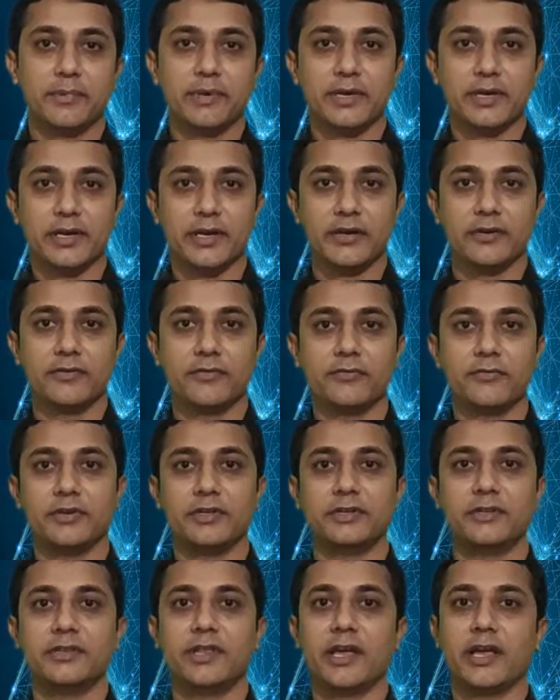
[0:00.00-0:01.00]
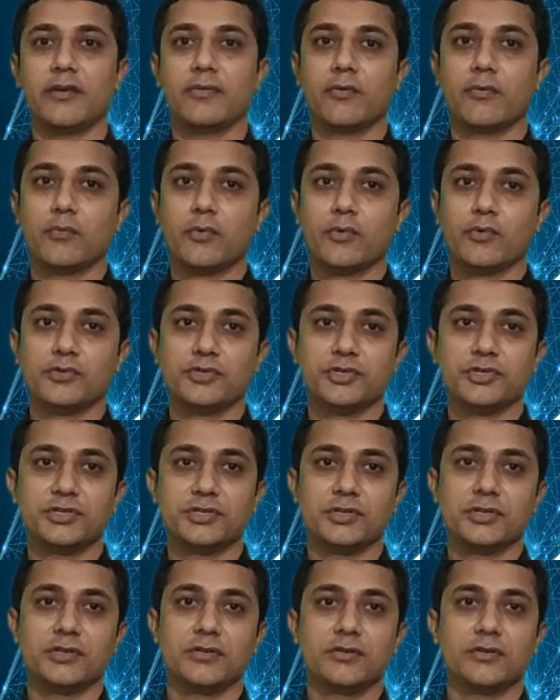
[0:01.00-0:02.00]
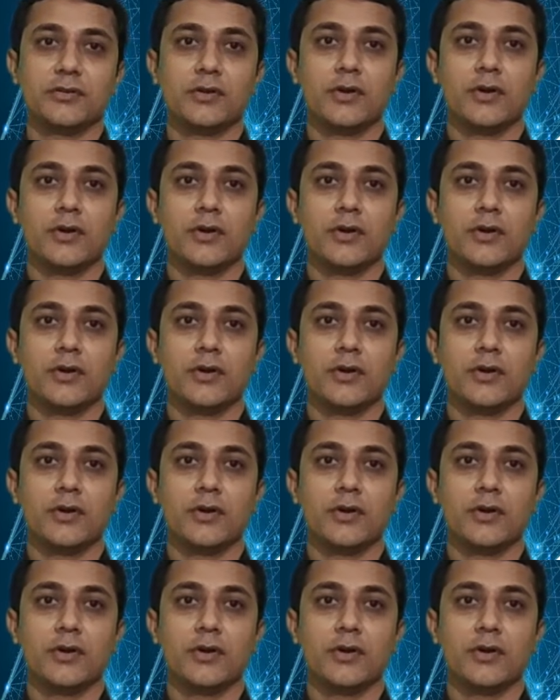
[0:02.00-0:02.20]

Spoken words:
behave with their position,